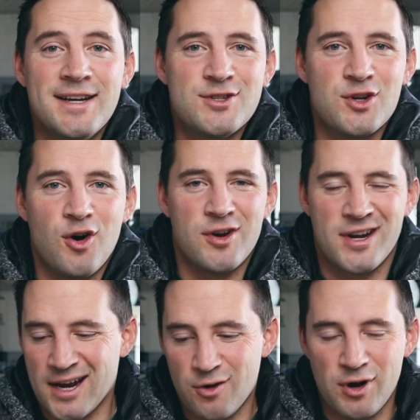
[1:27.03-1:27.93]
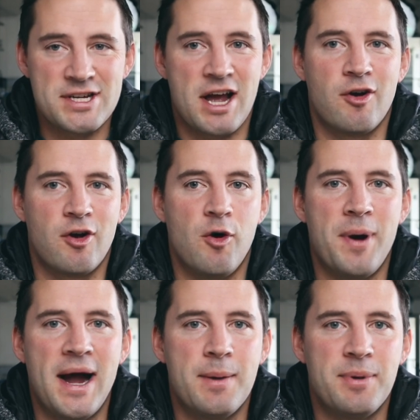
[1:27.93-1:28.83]
So you're not going to rush out and go
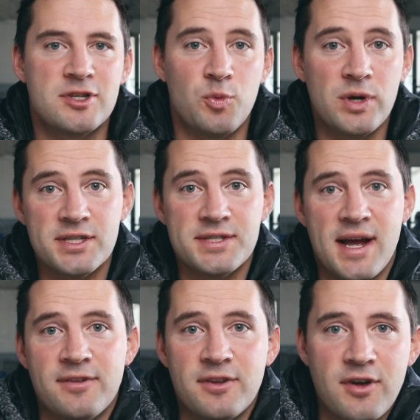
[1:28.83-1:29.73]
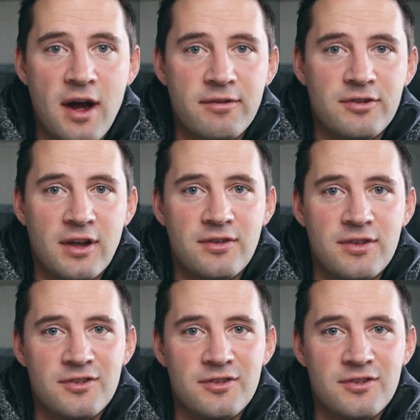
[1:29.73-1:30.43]
buy a bunch of widgets after this conversation.